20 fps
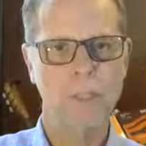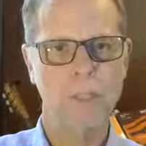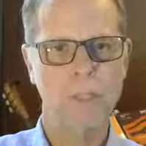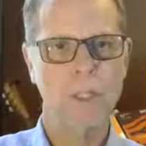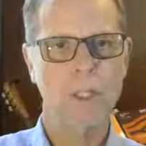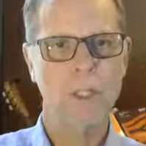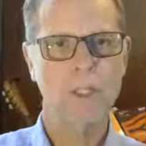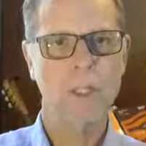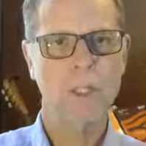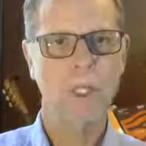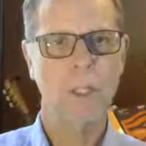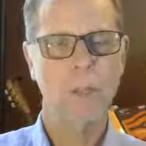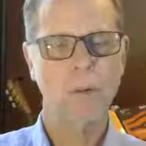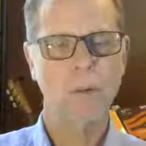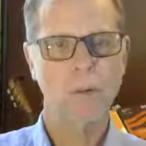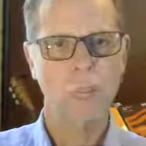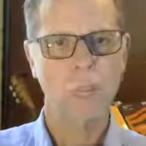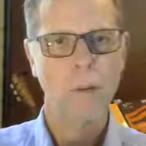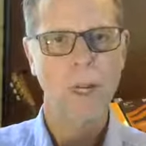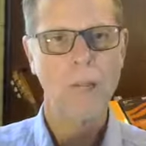So
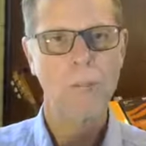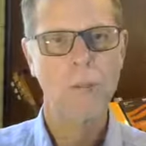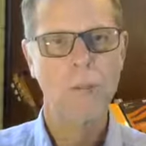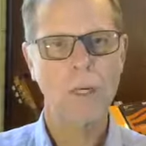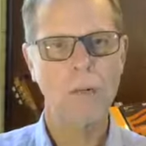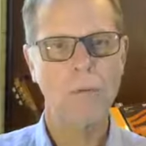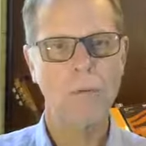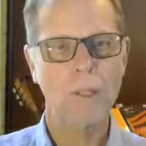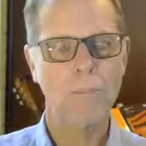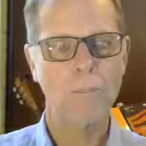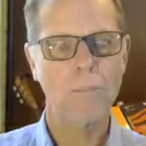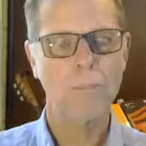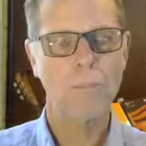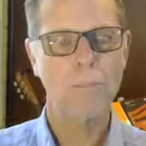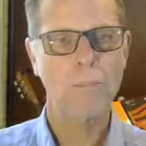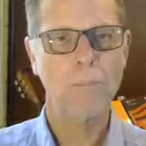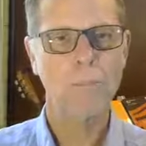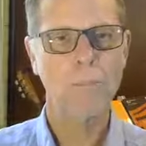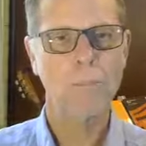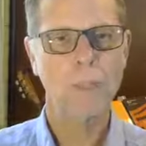when we
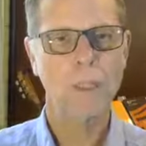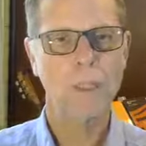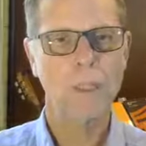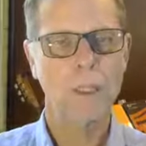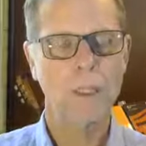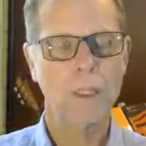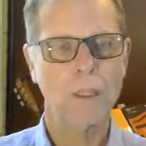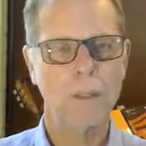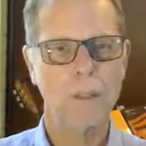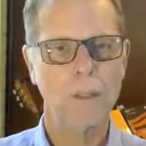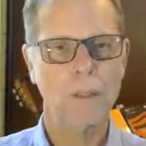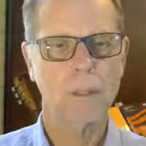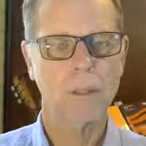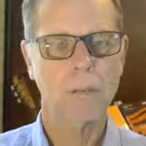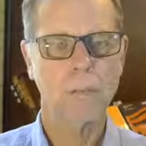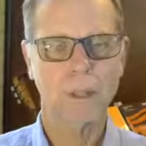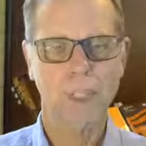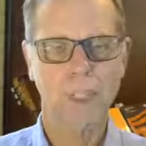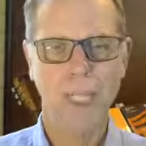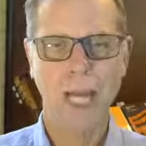remember
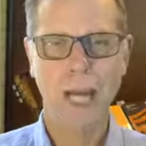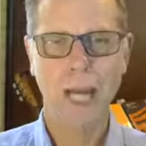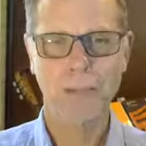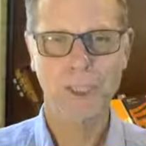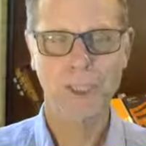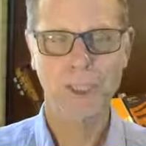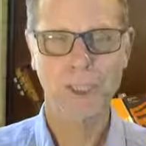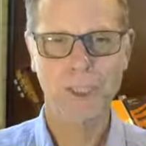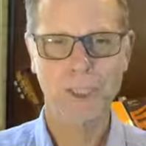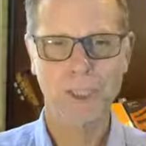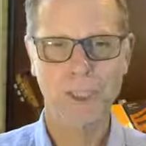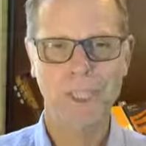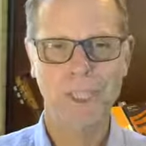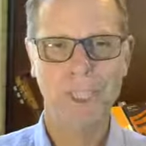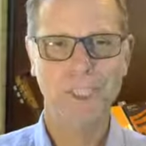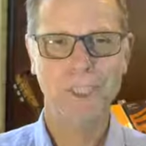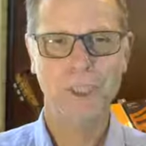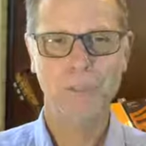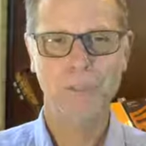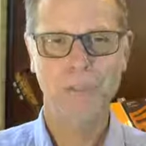with courage
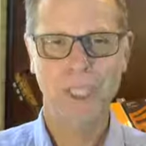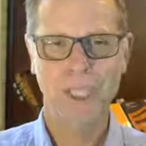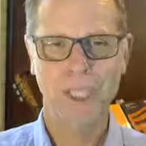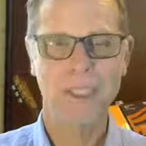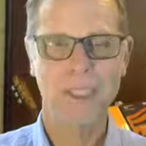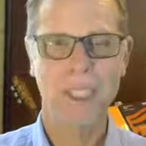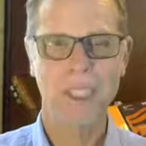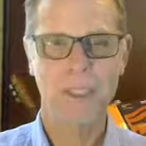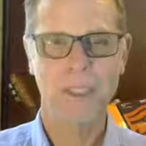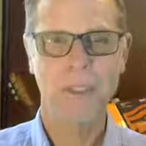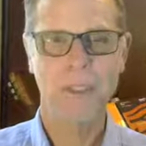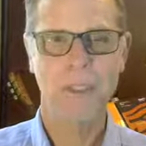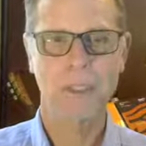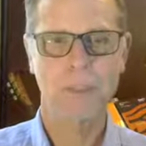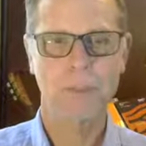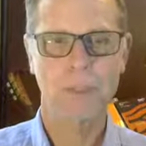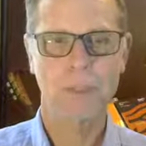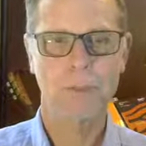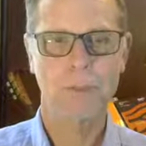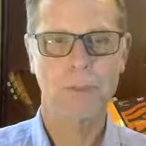to bring attention to
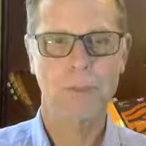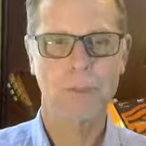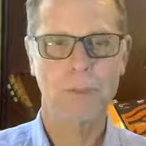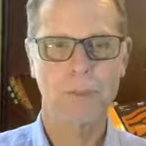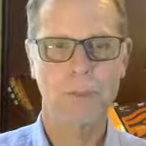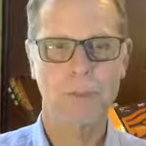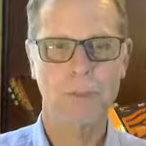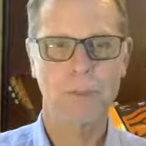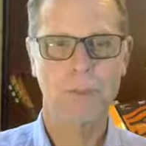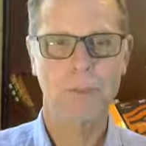experience